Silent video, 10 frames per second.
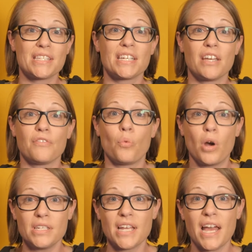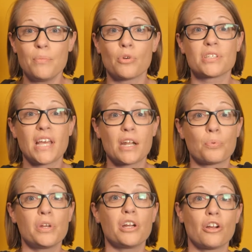to give one time or set up
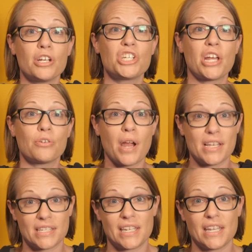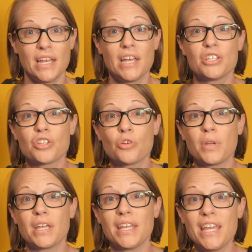recurring generosity so that we
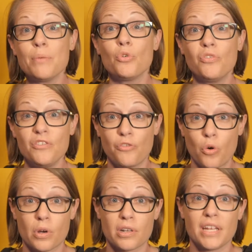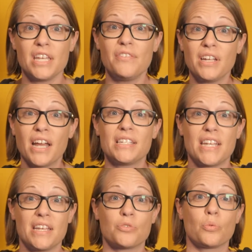can keep moving forward even on
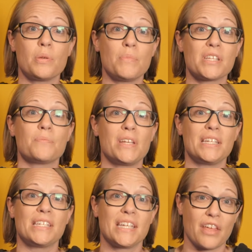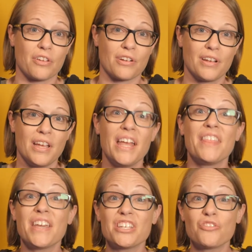days when we miss meeting together.
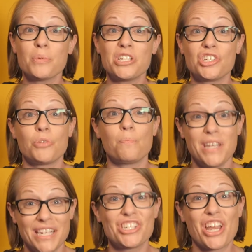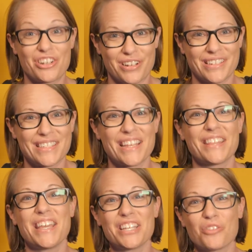Thanks for being generous.
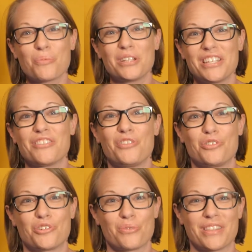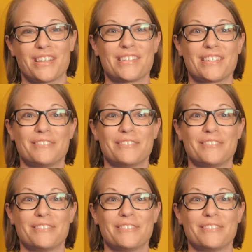Thanks for building the future with us.